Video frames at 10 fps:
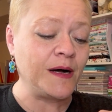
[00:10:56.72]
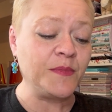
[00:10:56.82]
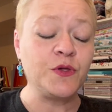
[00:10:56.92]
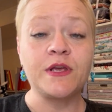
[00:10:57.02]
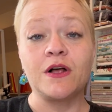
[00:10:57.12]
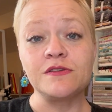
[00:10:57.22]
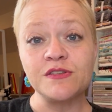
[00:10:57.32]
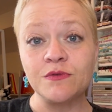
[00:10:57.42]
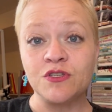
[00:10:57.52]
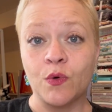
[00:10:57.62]
You can
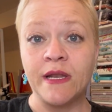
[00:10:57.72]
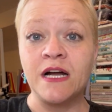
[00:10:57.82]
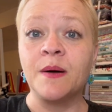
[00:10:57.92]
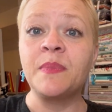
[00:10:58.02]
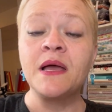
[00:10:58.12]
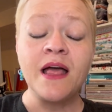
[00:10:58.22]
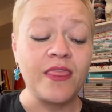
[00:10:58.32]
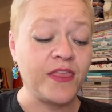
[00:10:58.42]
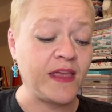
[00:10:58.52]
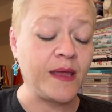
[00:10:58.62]
also join up
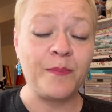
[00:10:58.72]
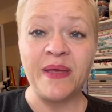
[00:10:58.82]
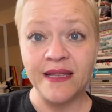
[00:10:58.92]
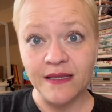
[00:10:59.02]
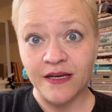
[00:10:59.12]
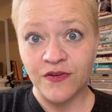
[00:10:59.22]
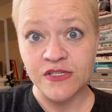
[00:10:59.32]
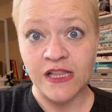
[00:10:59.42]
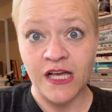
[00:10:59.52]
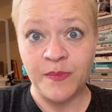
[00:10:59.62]
the Pen Lovers
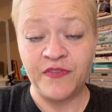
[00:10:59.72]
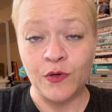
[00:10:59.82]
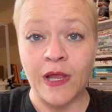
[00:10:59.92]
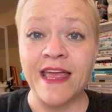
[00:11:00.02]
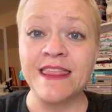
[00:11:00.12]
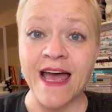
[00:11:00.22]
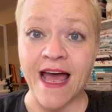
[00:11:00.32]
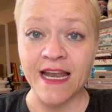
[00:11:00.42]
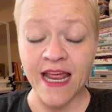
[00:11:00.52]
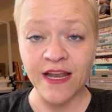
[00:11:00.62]
Club if you like
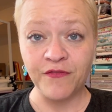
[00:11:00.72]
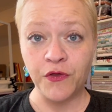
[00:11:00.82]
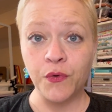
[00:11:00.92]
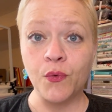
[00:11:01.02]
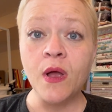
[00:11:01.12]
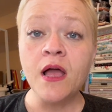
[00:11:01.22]
that. And if you